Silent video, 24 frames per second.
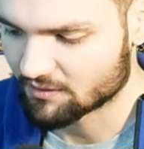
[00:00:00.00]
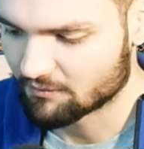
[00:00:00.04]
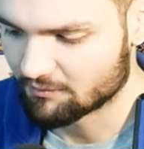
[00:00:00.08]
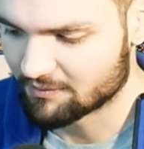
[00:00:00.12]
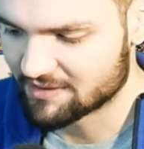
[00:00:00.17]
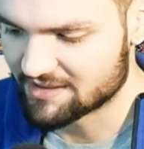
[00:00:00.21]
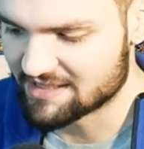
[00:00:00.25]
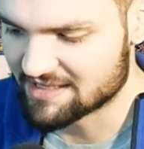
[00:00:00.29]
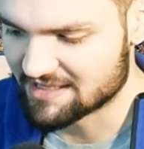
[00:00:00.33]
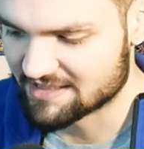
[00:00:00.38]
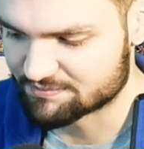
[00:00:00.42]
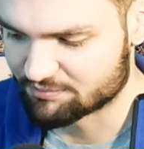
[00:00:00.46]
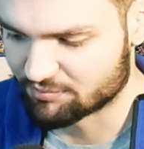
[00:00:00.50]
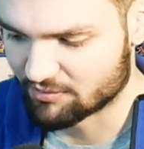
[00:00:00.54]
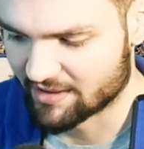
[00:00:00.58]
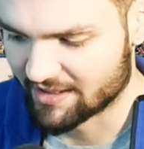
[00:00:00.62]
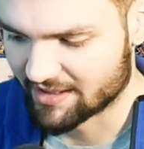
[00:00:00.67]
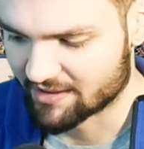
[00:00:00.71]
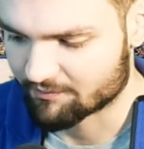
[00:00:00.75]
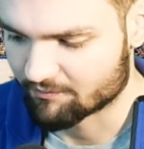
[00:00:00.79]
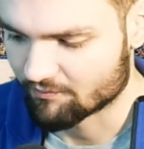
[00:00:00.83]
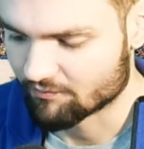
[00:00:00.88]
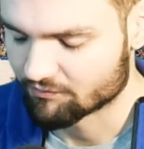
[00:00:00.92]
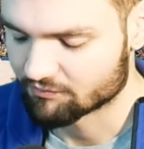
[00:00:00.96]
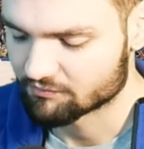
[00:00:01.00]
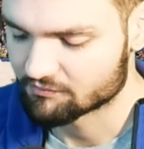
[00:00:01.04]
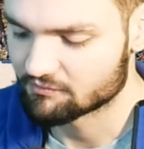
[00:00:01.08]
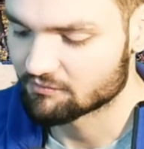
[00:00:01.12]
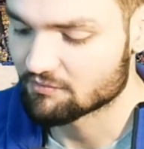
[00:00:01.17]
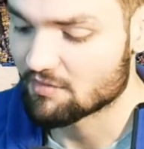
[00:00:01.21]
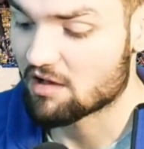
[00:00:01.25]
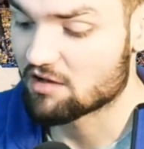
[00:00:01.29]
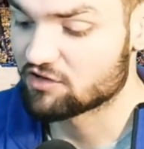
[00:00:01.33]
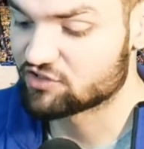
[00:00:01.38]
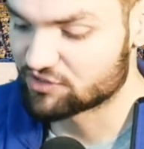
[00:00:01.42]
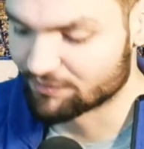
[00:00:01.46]
when he is playing.
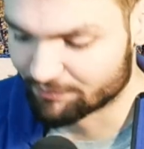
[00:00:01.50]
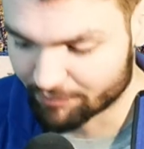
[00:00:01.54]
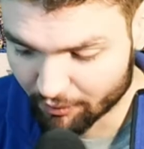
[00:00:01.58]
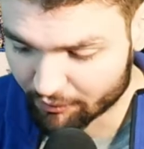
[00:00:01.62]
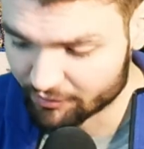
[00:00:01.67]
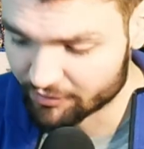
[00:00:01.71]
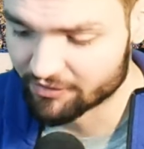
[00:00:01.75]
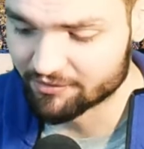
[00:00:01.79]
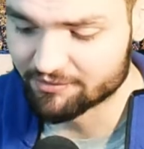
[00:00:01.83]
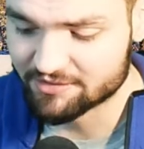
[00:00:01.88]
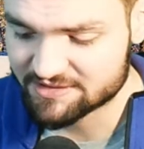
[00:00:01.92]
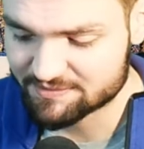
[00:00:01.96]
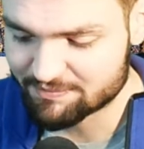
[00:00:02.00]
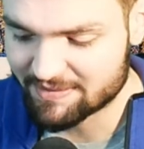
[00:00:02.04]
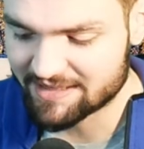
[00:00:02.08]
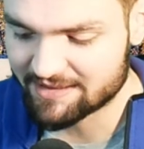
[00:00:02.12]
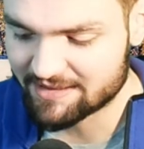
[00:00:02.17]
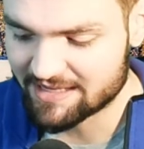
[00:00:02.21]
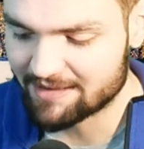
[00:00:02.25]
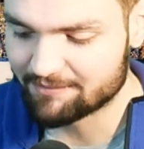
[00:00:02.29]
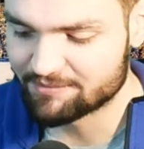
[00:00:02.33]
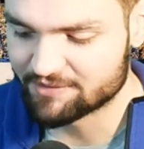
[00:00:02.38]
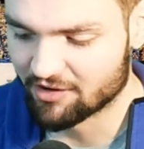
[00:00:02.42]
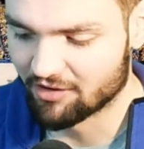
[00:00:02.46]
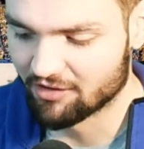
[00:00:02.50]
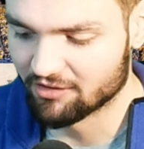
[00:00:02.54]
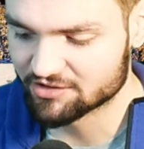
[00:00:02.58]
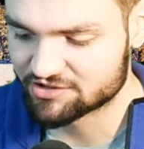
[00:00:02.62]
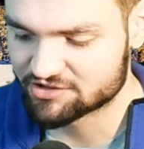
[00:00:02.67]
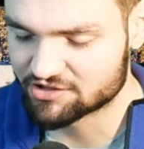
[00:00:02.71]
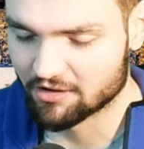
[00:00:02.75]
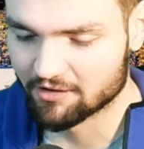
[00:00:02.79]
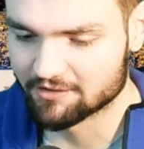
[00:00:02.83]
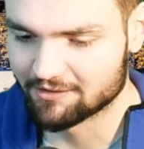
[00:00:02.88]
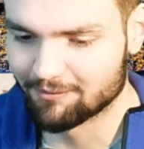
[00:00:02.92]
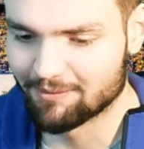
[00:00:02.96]
Sabonis has been named an
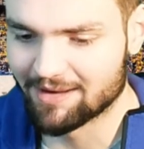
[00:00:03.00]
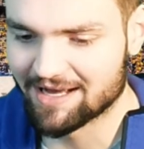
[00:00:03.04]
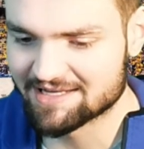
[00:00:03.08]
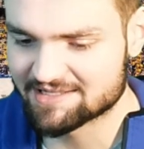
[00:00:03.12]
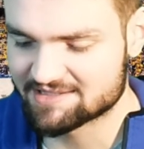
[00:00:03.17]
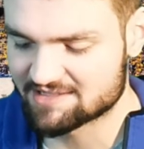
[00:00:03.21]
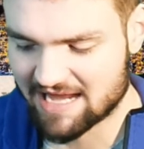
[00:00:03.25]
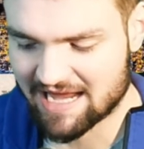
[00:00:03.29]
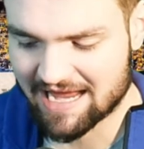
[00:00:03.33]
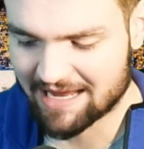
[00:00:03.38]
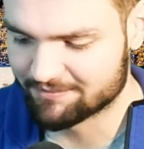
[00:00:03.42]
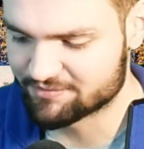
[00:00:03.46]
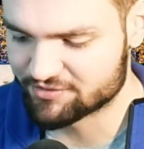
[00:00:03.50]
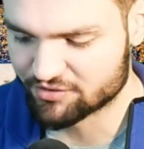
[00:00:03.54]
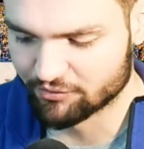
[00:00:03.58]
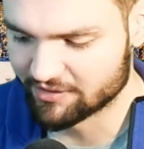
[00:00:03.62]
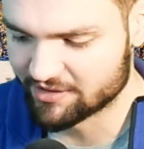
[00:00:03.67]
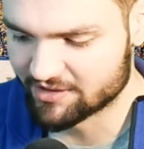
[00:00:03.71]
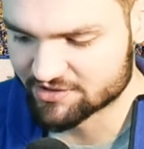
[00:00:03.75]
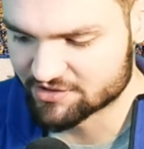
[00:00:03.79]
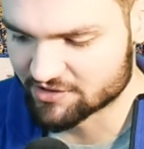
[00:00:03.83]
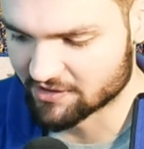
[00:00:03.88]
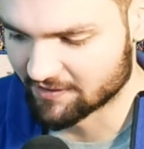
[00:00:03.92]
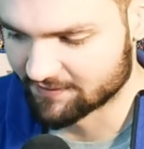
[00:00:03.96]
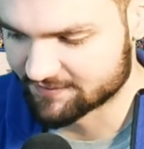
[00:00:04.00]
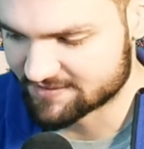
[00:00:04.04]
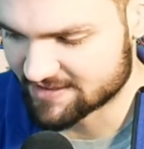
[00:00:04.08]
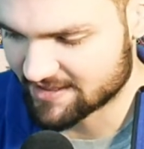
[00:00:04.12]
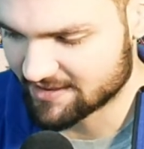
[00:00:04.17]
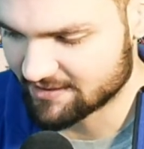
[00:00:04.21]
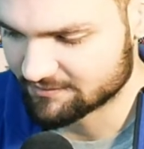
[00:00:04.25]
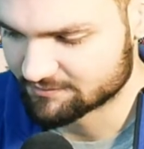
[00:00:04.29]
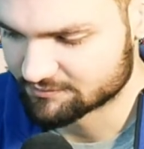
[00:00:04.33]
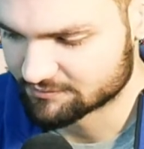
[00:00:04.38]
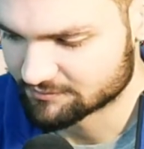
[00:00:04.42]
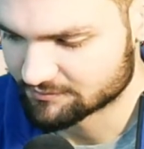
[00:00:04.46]
All-Star in the West. Absolutely deserves
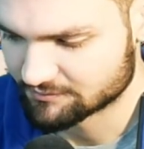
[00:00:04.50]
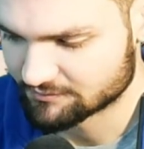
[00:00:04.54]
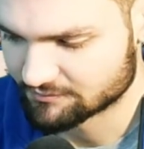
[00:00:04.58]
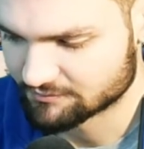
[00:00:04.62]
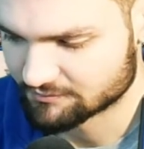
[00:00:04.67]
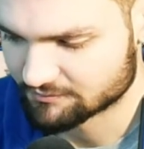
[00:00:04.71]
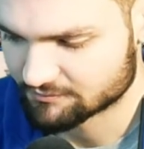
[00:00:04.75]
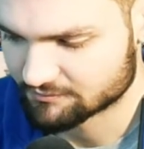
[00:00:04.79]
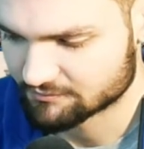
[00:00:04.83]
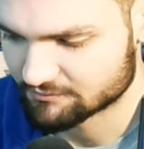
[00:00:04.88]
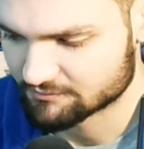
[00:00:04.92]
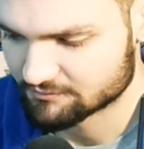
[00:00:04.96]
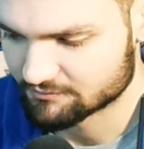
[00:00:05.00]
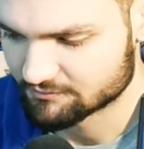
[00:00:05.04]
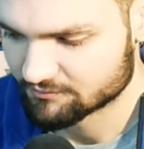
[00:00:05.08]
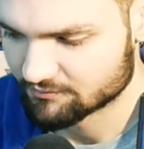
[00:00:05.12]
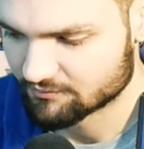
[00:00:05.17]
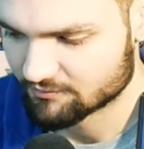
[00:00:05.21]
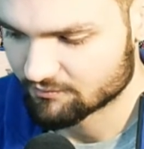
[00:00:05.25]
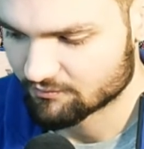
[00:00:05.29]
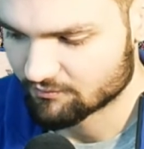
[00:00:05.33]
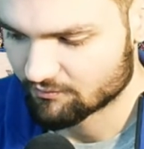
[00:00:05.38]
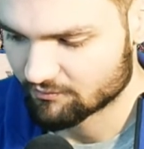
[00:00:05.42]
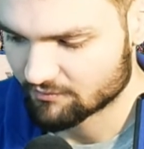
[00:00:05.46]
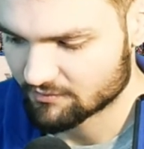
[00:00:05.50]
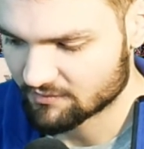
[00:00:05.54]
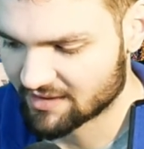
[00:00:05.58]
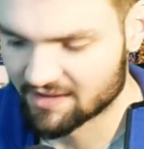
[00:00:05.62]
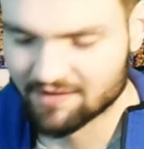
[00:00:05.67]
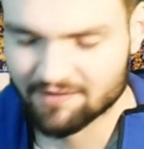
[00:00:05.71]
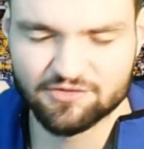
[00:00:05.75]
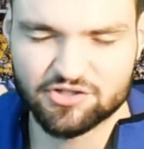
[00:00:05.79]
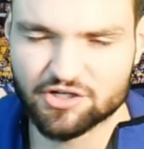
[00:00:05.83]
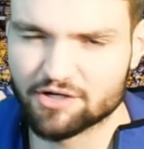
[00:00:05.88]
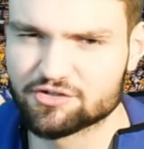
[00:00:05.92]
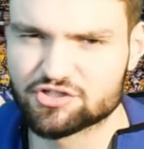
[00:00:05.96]
it.
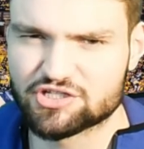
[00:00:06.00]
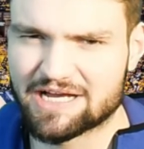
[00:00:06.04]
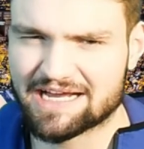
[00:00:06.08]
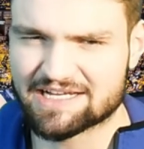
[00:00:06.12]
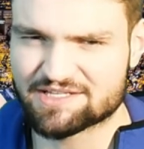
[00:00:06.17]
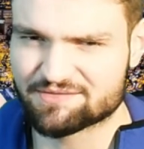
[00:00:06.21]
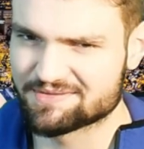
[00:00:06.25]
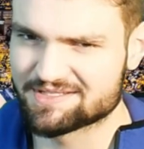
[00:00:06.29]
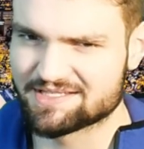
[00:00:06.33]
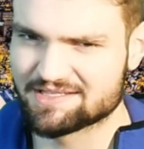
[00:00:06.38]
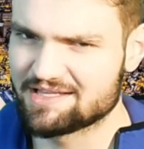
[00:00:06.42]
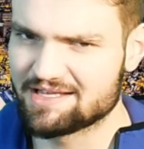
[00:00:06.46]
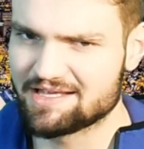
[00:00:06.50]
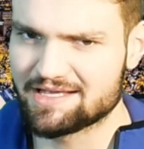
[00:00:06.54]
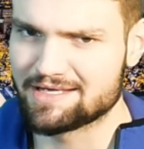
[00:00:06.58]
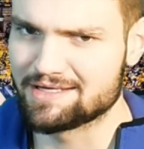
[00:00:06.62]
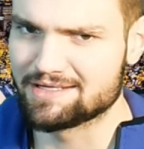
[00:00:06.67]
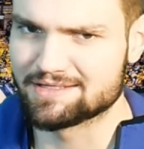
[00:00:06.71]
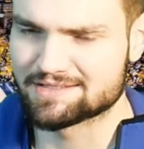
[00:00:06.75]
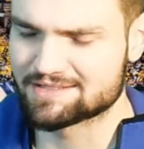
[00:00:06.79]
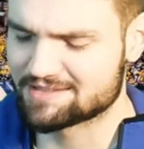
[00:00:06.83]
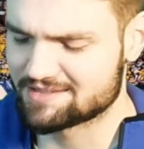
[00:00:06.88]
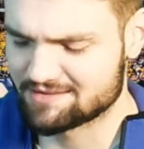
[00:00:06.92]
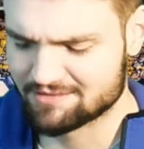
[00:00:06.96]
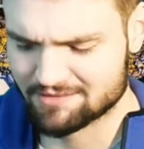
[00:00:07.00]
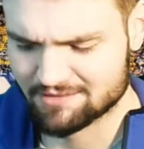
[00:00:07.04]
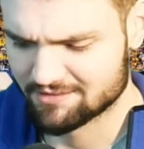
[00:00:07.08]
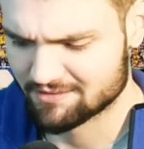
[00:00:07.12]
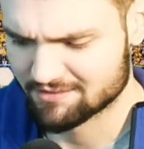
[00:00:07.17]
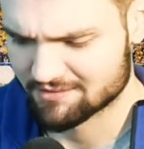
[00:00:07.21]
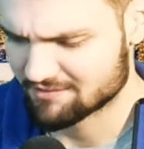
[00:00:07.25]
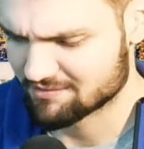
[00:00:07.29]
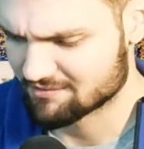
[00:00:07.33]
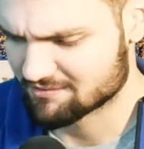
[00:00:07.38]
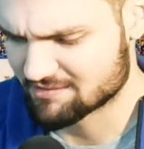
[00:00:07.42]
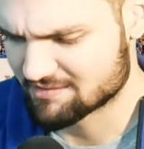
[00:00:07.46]
Like, if Jaren Jackson was in the East,
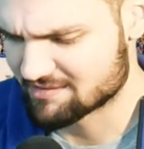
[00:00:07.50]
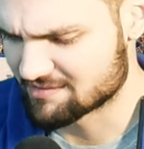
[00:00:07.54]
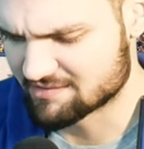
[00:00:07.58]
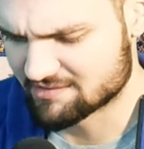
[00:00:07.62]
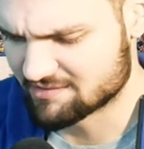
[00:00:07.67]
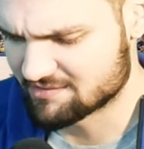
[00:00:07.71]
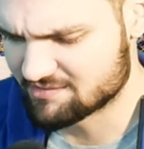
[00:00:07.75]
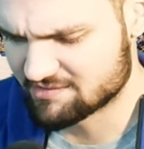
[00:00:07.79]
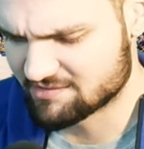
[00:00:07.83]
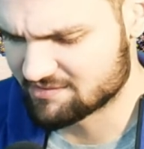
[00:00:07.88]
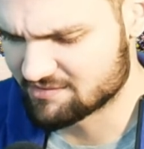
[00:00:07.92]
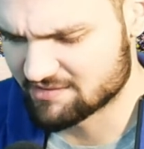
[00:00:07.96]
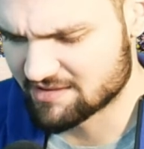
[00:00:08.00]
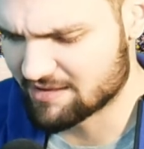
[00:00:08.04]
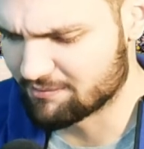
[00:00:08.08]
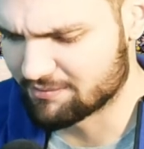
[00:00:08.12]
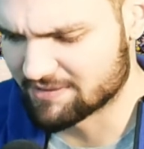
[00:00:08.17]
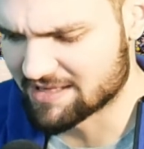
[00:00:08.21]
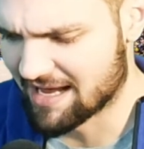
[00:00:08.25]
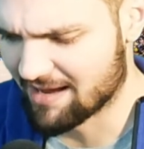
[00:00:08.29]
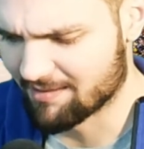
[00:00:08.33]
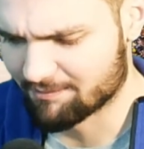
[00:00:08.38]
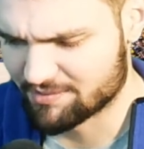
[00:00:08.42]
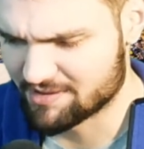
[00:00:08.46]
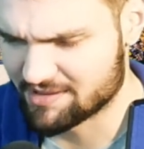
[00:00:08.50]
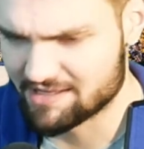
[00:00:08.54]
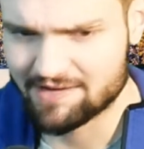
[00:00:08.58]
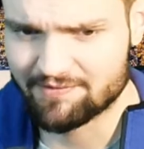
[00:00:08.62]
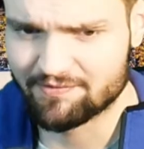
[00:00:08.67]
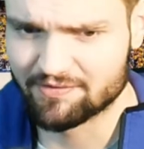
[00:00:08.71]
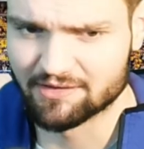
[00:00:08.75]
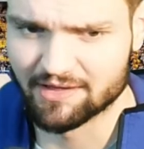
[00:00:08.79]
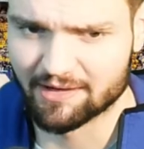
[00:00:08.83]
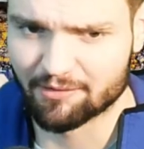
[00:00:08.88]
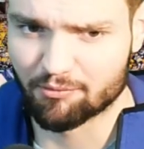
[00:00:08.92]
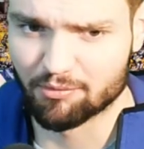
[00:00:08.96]
he would not be
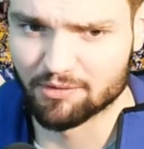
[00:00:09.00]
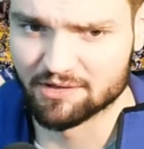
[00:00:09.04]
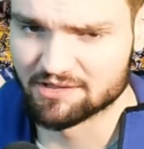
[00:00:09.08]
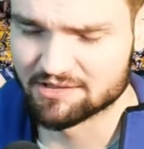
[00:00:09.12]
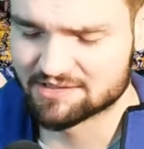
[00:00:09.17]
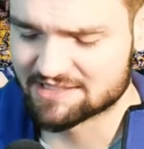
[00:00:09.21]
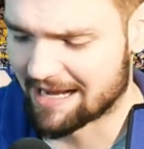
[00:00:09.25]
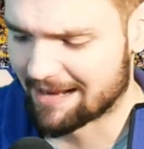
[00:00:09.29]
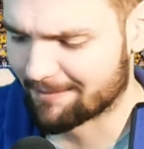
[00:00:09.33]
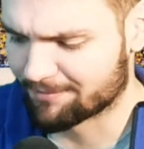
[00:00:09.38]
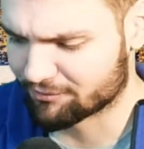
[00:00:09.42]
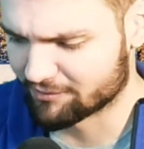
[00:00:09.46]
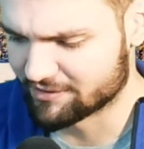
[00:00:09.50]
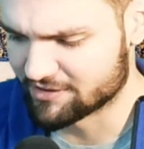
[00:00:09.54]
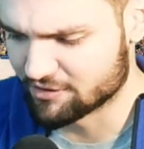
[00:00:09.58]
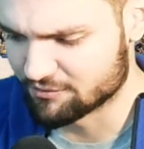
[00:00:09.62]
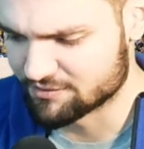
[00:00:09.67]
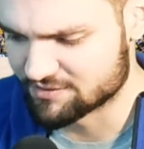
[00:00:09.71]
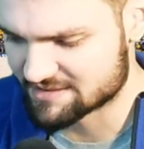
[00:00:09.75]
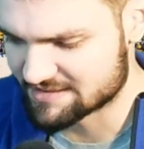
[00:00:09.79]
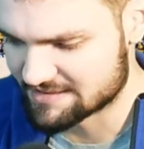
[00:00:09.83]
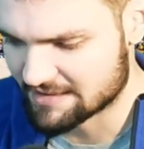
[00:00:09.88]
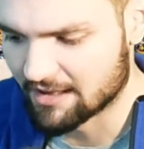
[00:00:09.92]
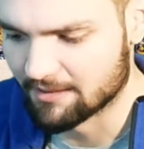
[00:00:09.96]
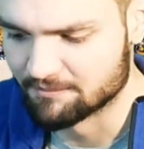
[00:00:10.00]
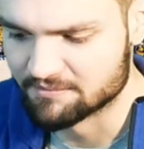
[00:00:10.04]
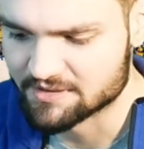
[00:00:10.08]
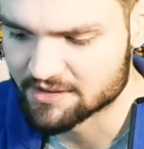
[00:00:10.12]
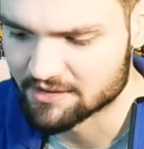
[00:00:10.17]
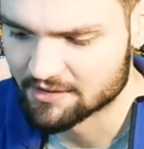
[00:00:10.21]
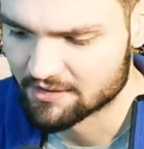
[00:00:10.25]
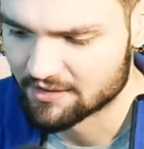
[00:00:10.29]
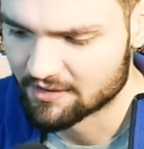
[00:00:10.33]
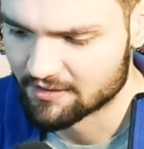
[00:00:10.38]
even, like, one of the top three dudes snubbed.